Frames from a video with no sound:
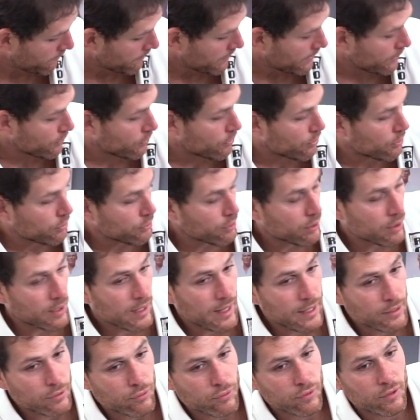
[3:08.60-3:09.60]
my other
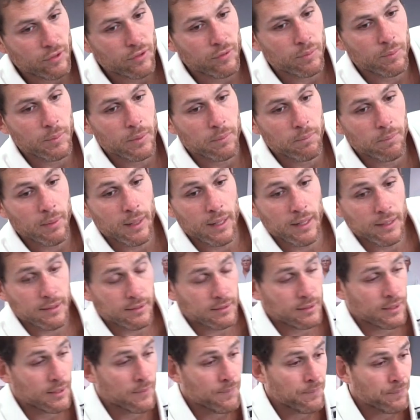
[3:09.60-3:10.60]
leg to give me
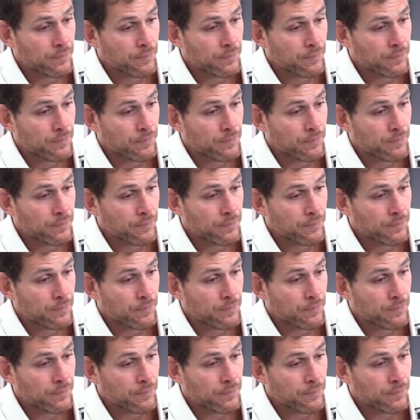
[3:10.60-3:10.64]
base,